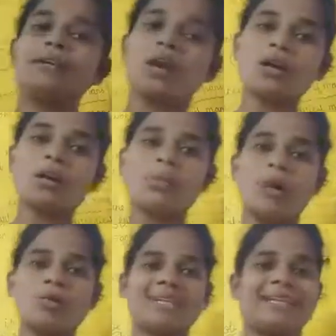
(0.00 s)
talk
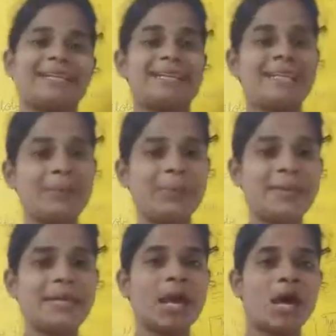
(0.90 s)
about
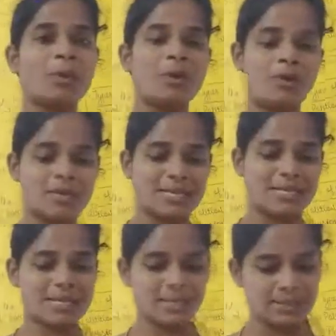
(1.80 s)
deeply about
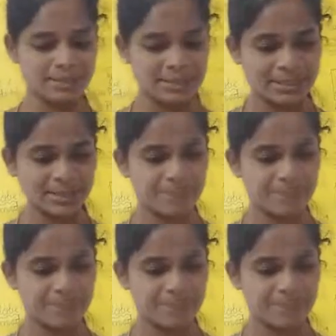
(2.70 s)
earth,